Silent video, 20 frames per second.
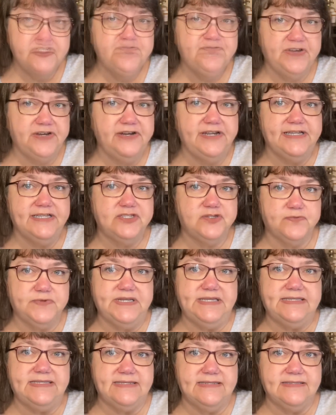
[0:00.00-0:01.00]
There's various
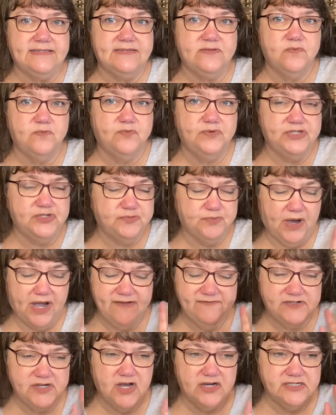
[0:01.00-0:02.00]
reasons, which
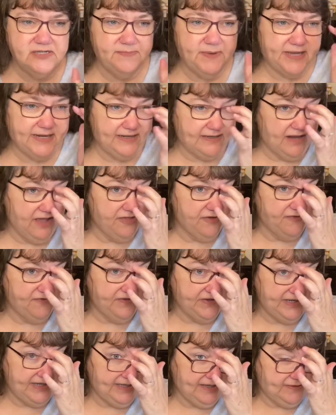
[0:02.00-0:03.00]
I've talked about in other
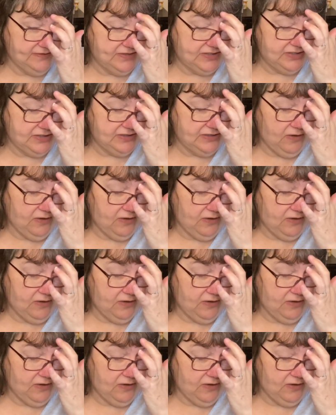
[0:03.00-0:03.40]
videos,